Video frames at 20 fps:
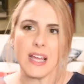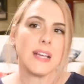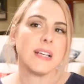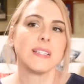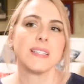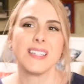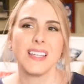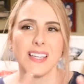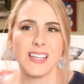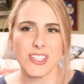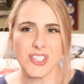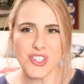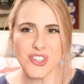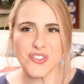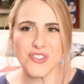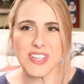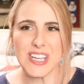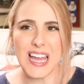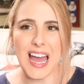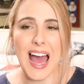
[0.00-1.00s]
see,
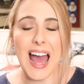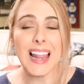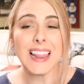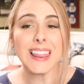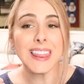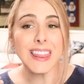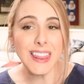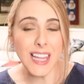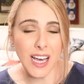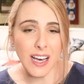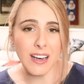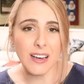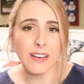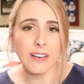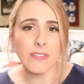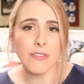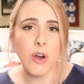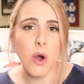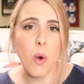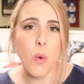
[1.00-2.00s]
history, I
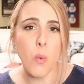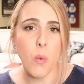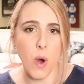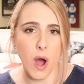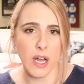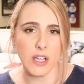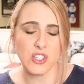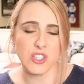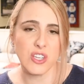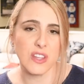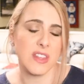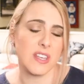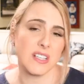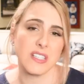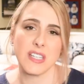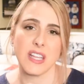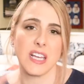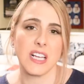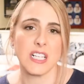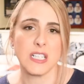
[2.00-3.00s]
love watching these
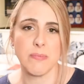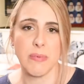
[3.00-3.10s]
things,